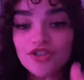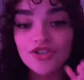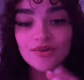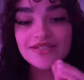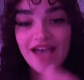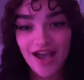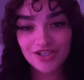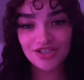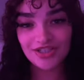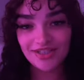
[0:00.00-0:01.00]
You know what's
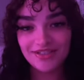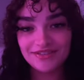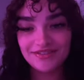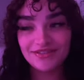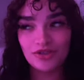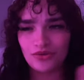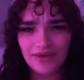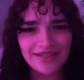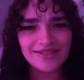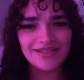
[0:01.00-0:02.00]
actually
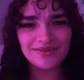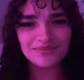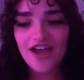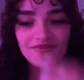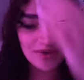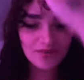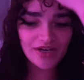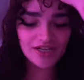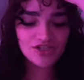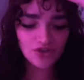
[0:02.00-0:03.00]
crazy? I've been
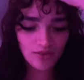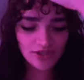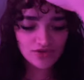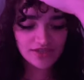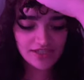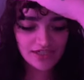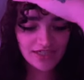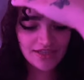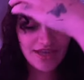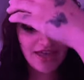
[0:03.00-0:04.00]
reading so much
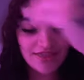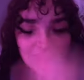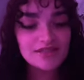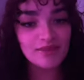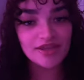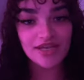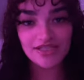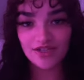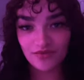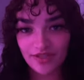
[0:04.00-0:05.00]
recently that this month I
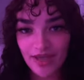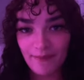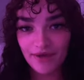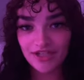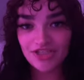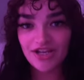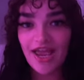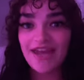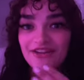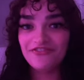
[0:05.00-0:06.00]
didn't read that much.
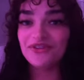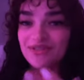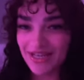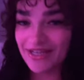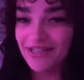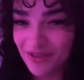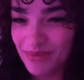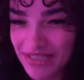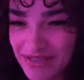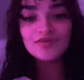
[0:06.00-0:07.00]
And it feels like a little
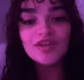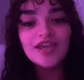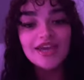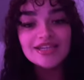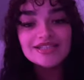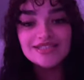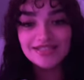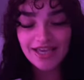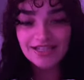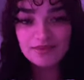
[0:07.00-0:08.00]
bit to me. It's
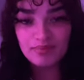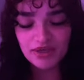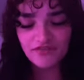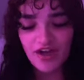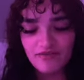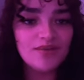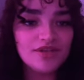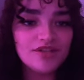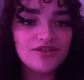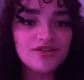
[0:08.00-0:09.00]
five. We're
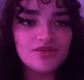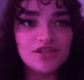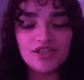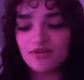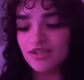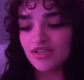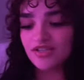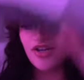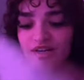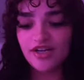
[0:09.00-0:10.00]
gonna throw this one in here because I
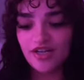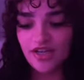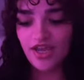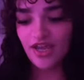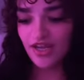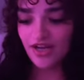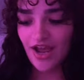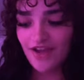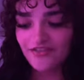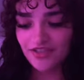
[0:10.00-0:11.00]
started it and
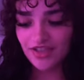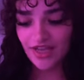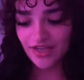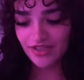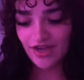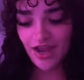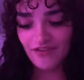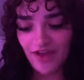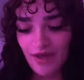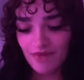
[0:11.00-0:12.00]
I feel like
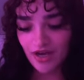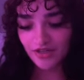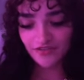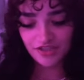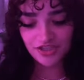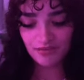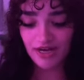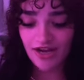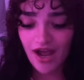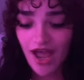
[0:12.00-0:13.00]
if I'm not gonna finish it, but
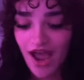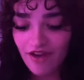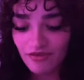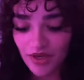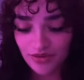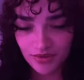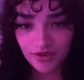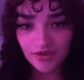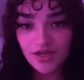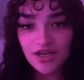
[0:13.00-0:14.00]
I got halfway
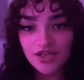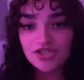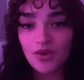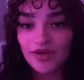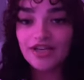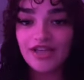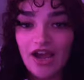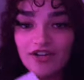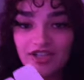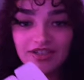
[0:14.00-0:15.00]
through, so we're gonna
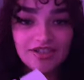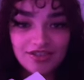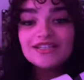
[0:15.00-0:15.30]
count it.